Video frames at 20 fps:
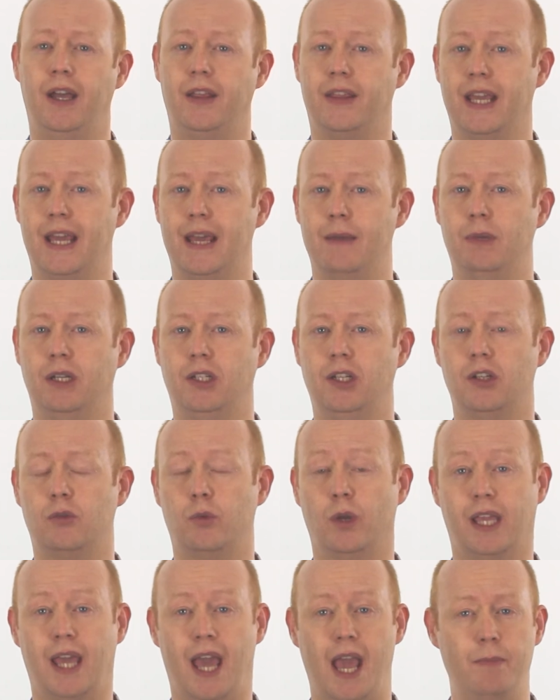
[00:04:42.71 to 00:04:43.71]
the images
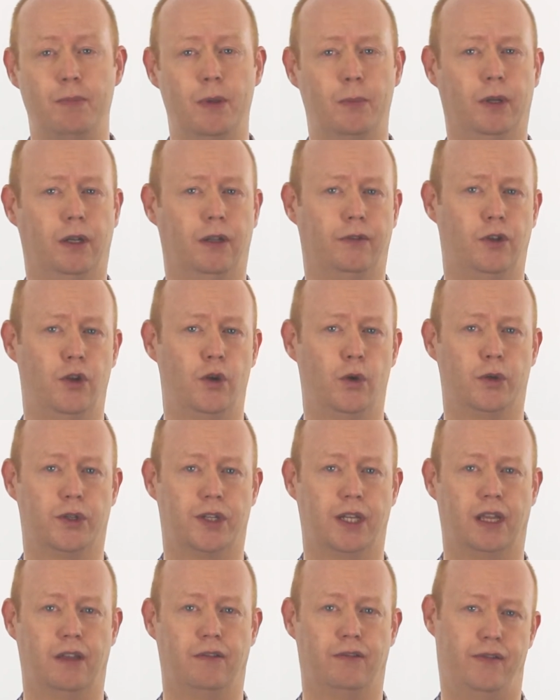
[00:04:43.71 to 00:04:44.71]
were capable of
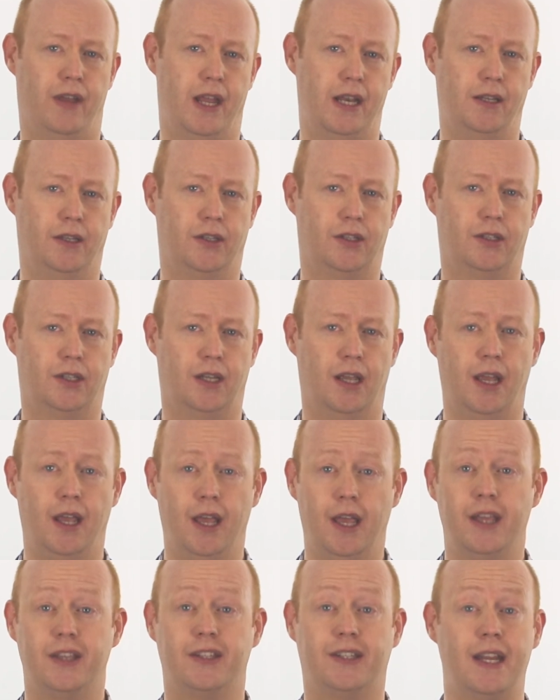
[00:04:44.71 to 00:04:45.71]
causing offence,
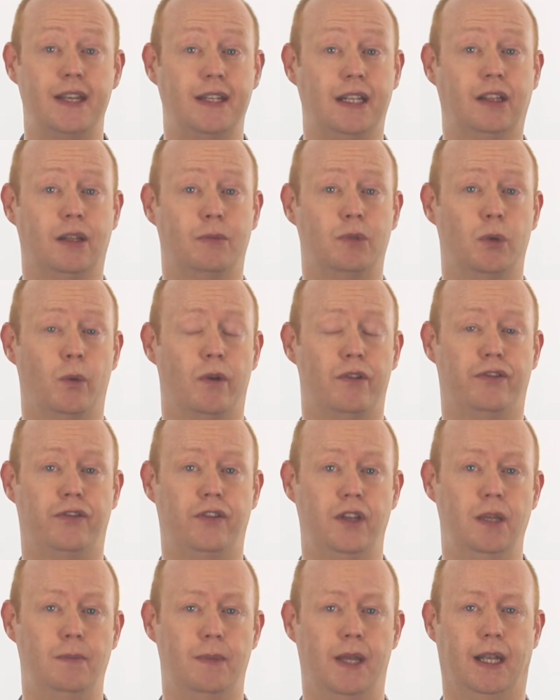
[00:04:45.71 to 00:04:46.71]
sending them to a
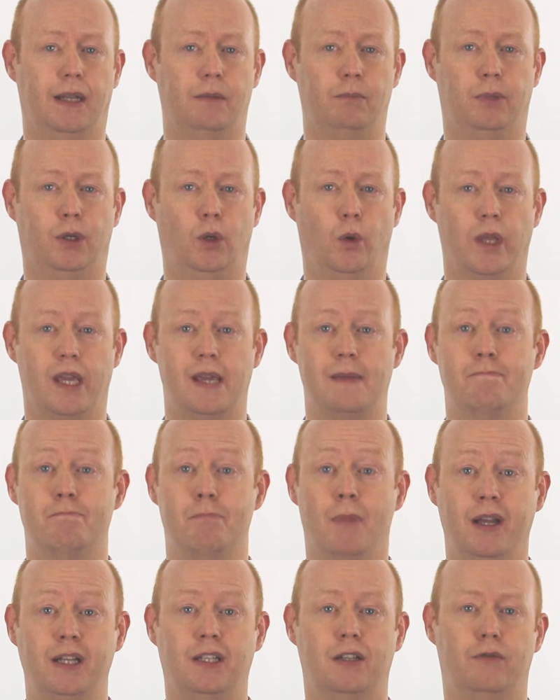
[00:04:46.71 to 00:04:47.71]
female employee
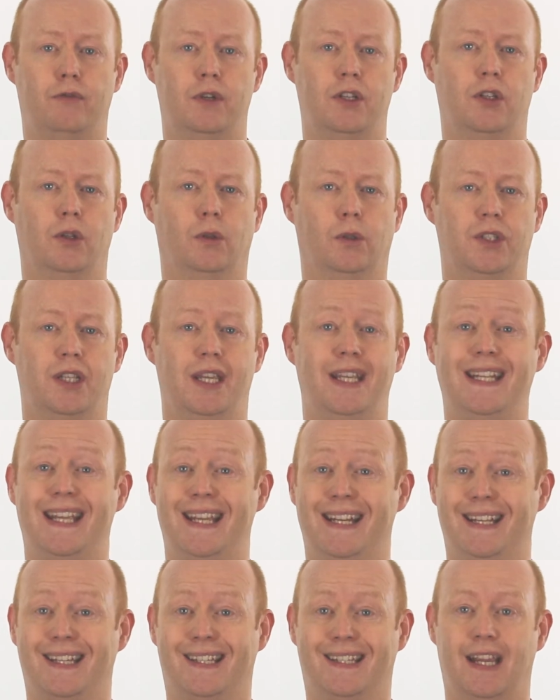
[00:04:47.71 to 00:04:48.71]
might have resulted
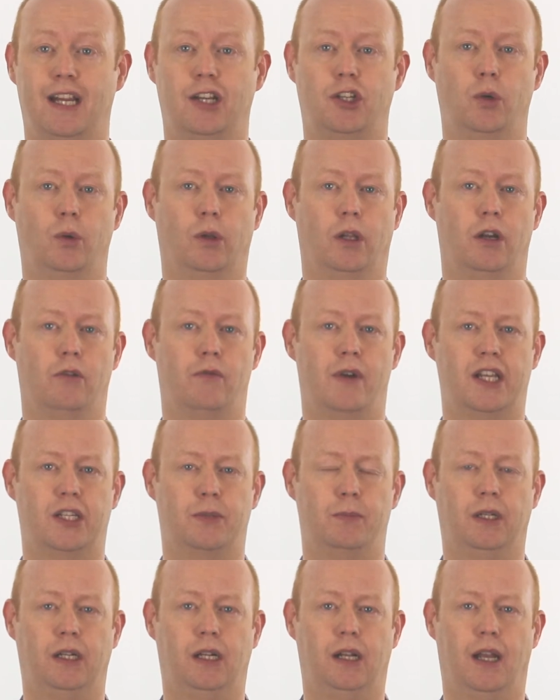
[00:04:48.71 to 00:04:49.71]
in a sexual
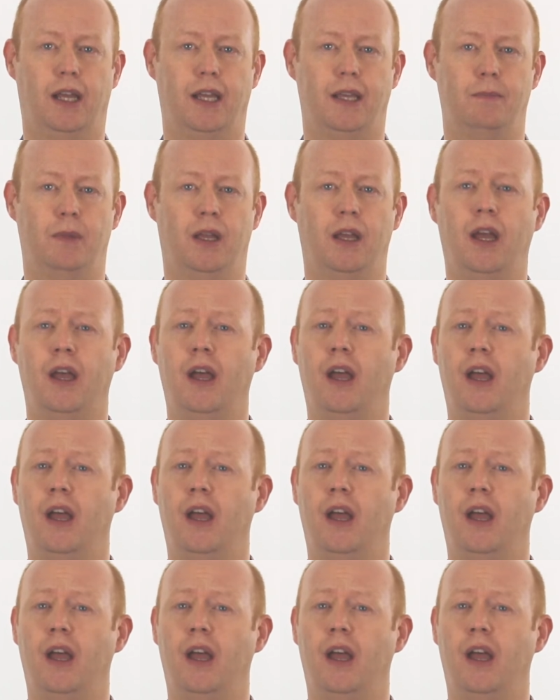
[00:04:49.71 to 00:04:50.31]
harassment claim,